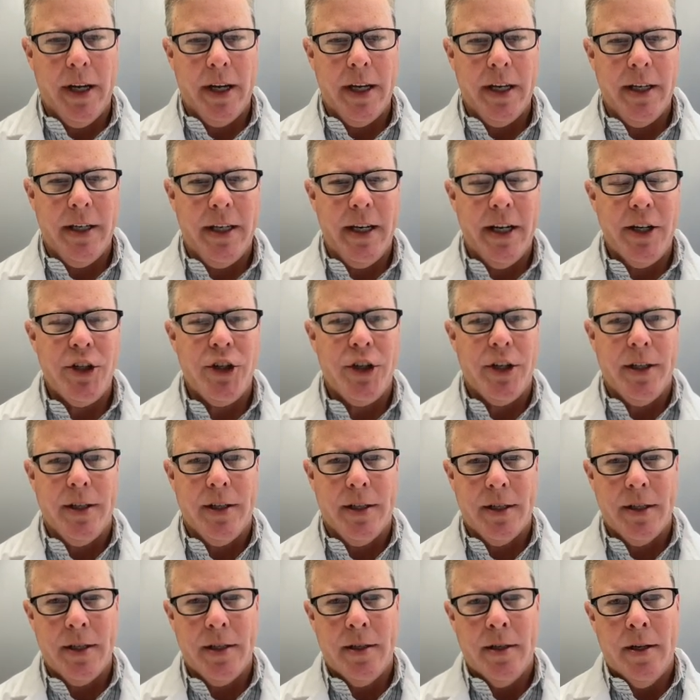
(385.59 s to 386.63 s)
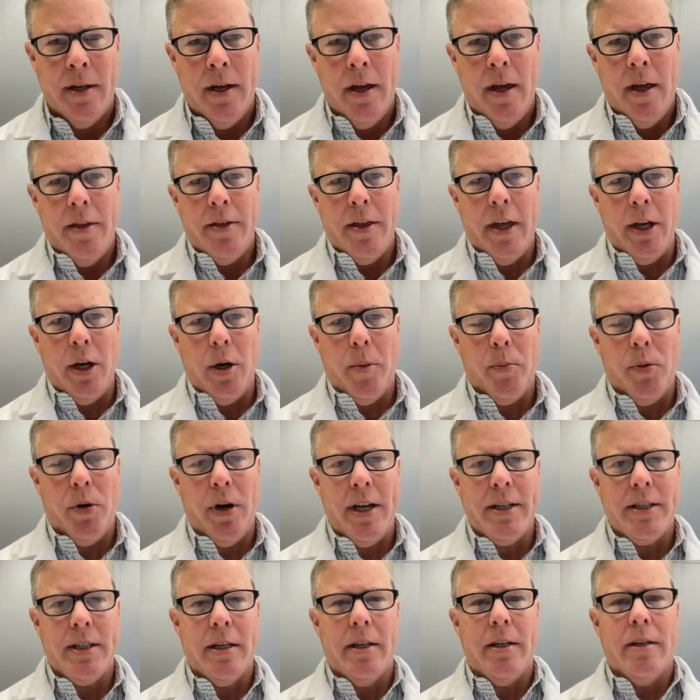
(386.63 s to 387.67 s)
conditions that are
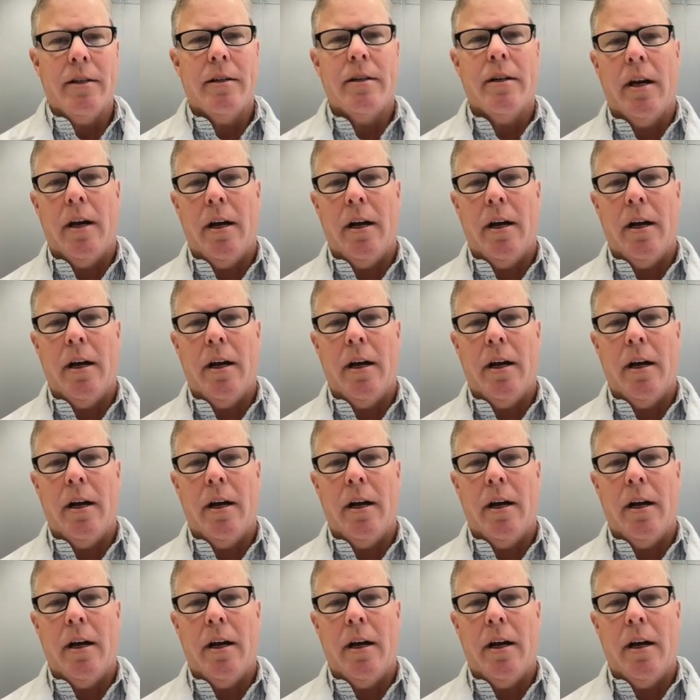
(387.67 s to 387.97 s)
present